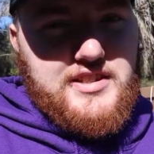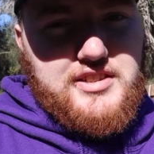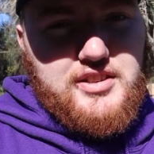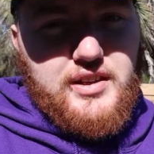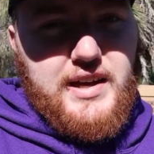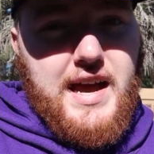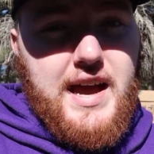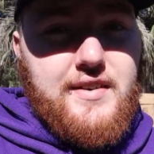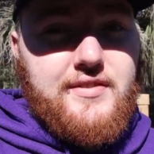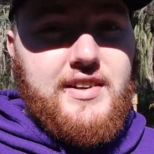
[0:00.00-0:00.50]
I
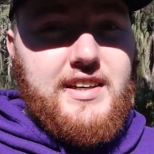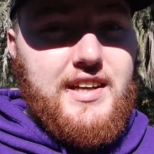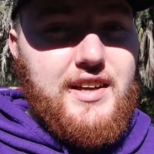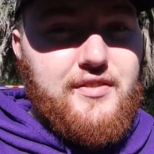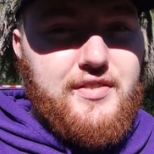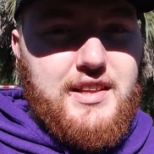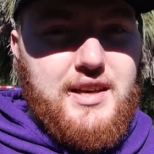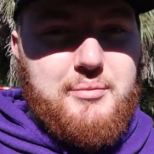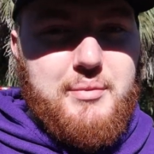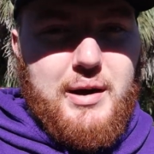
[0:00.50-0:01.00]
still have any
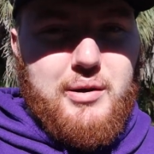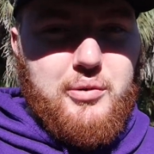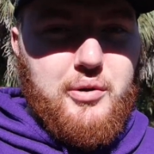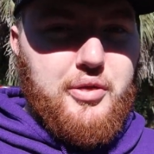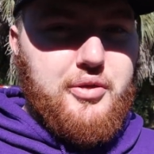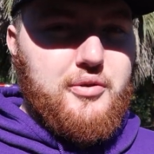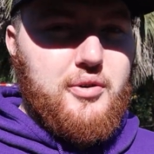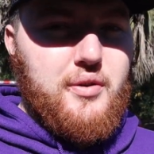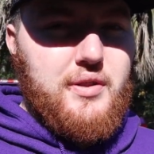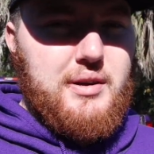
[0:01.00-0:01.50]
of them, I will
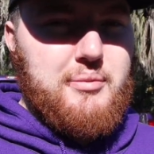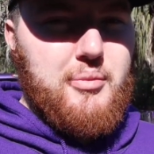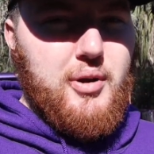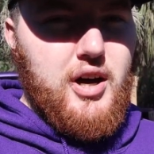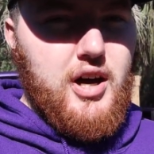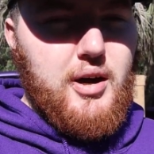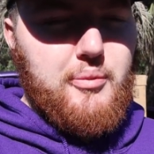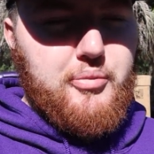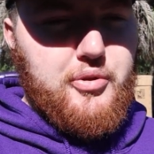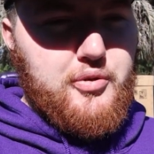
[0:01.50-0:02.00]
throw them
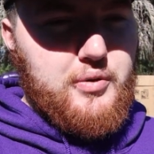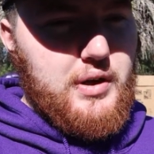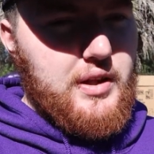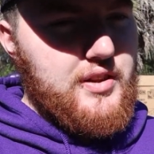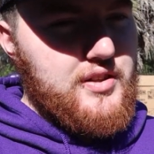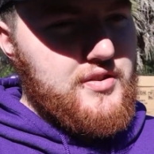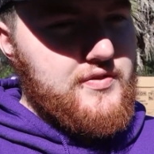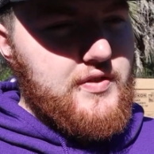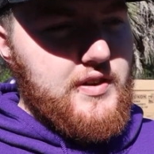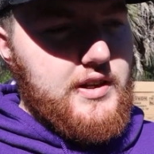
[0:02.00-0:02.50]
up
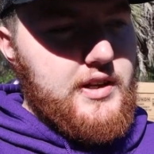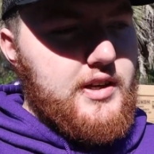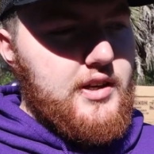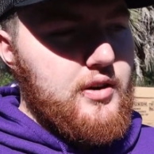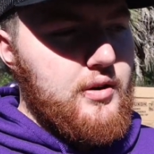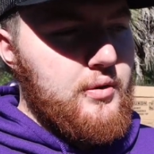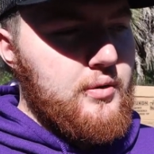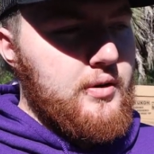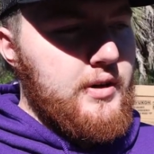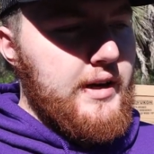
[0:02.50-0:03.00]
throughout this
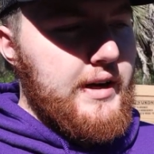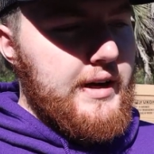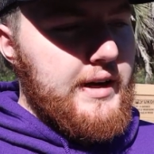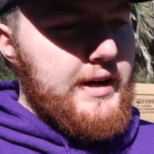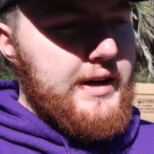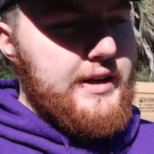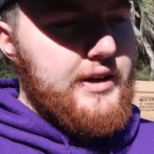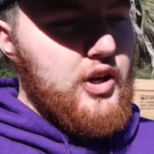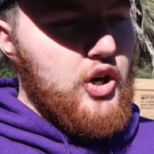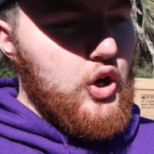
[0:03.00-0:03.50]
video
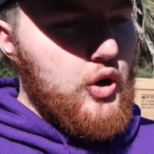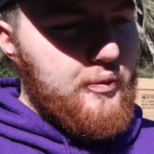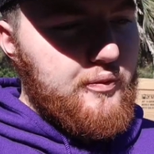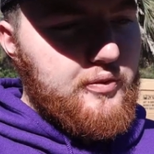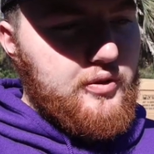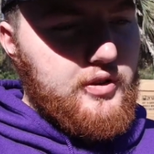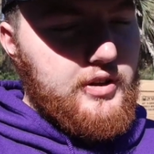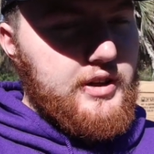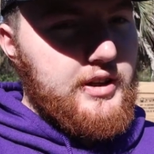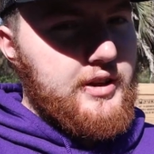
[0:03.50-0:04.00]
and
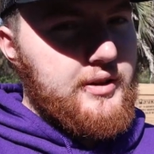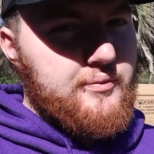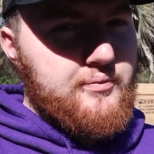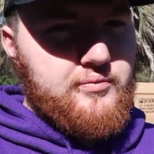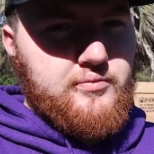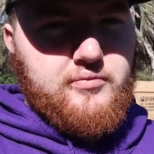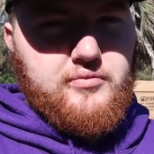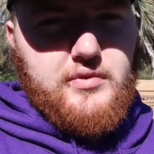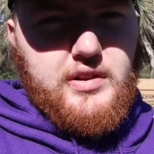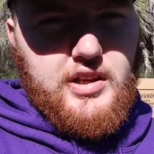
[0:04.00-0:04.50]
hopefully,
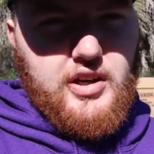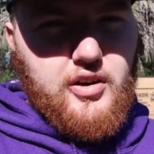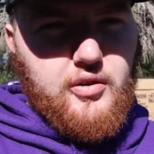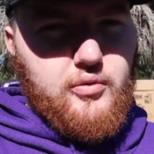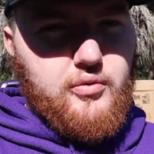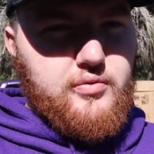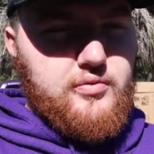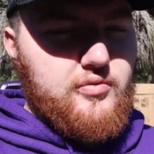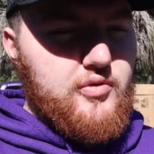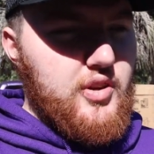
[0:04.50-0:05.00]
you
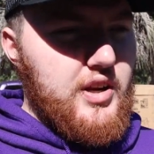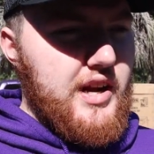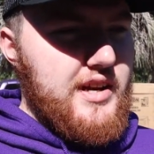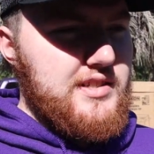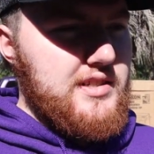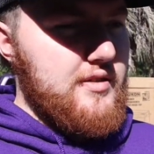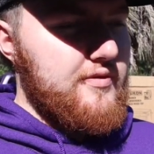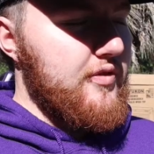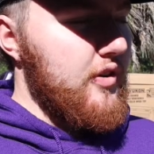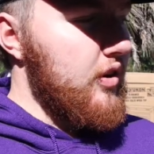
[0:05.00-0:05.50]
know, you
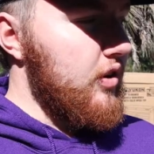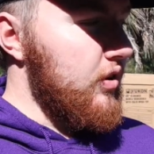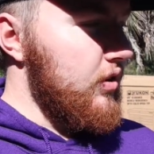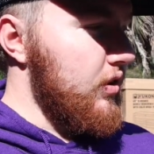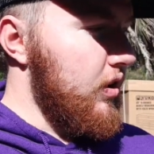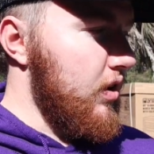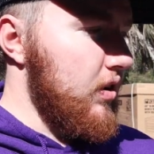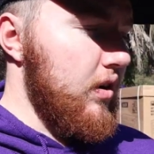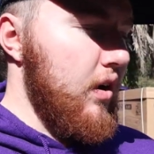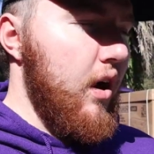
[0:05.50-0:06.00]
guys can
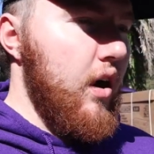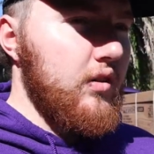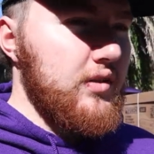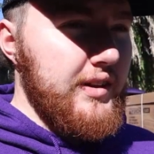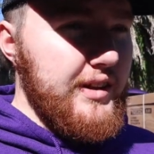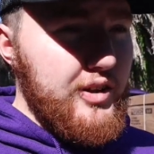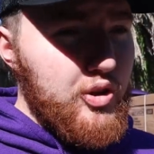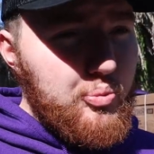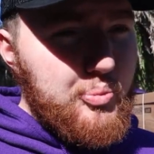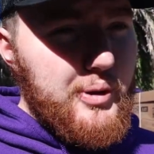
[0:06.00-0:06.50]
follow along a
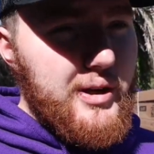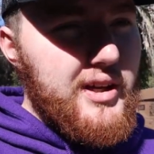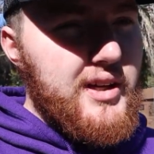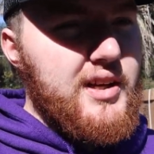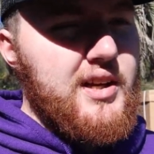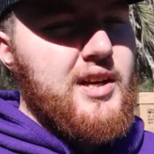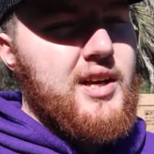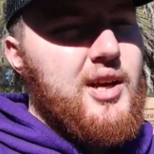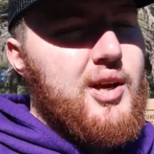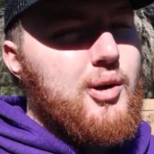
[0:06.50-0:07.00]
little
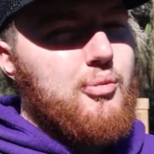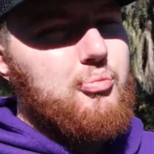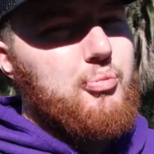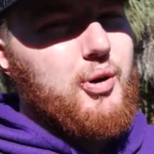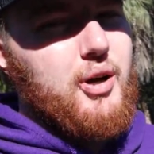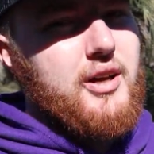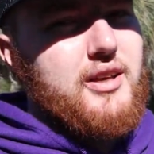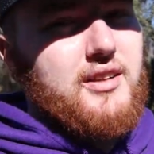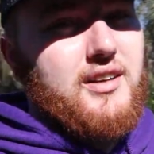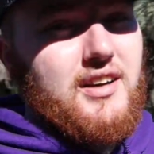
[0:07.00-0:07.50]
bit.
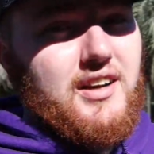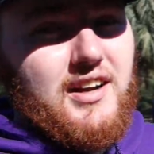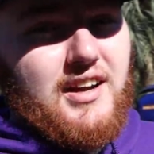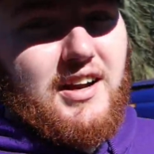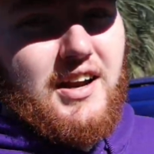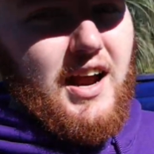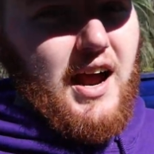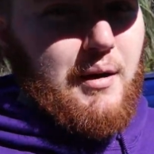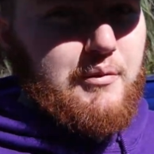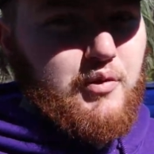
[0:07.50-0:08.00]
But
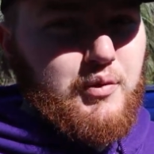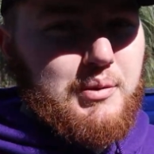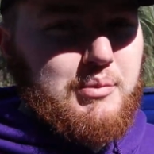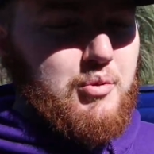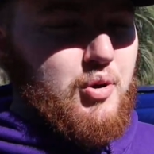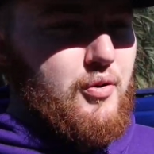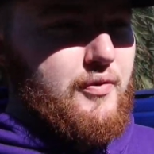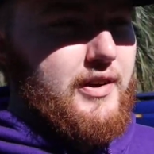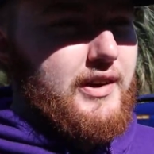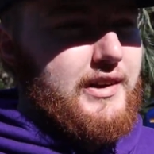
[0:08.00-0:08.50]
I'm gonna be
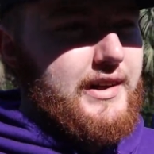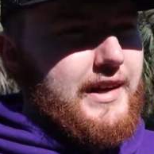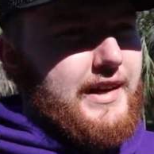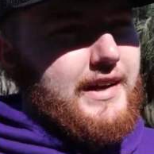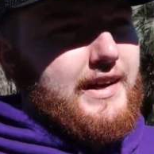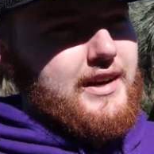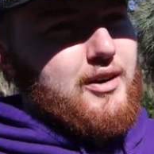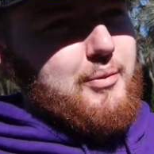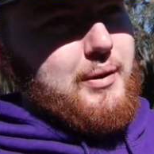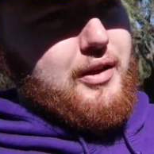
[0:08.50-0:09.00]
moving
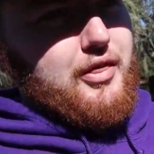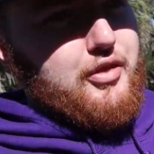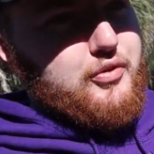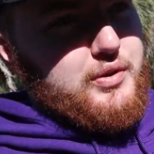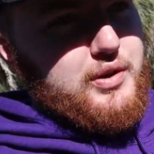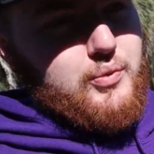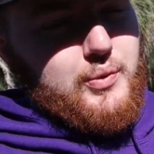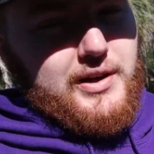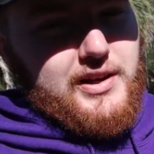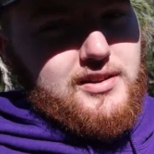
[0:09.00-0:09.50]
in about
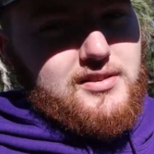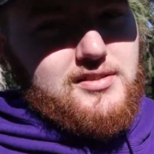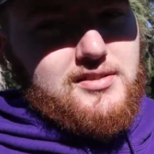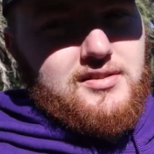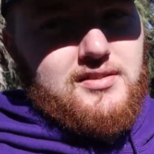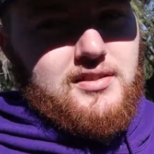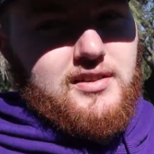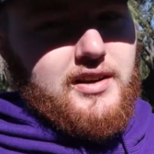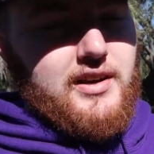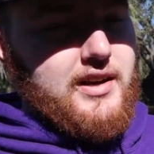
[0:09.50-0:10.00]
3
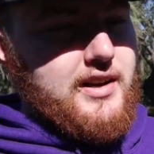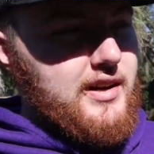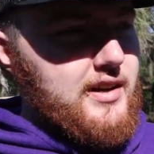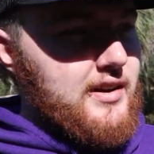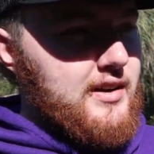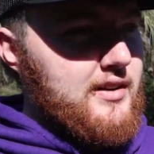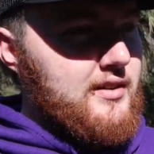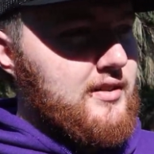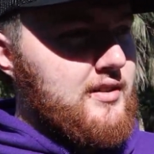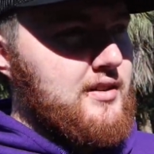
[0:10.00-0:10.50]
weeks.
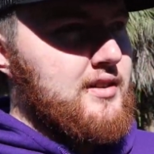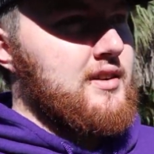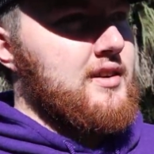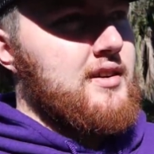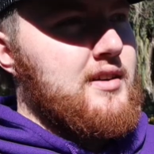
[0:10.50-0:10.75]
And